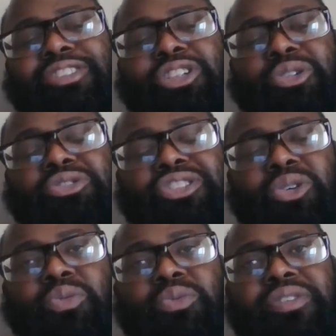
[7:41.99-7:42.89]
You know,
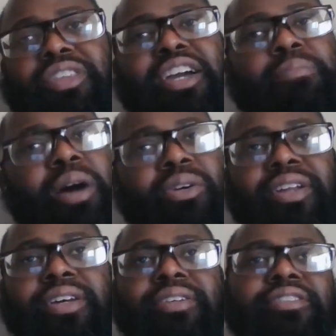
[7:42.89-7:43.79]
so thing about
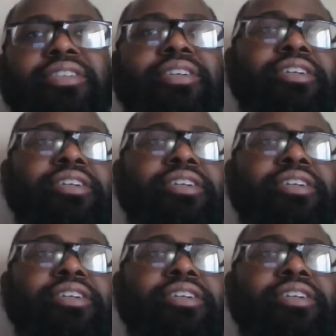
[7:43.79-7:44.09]
it is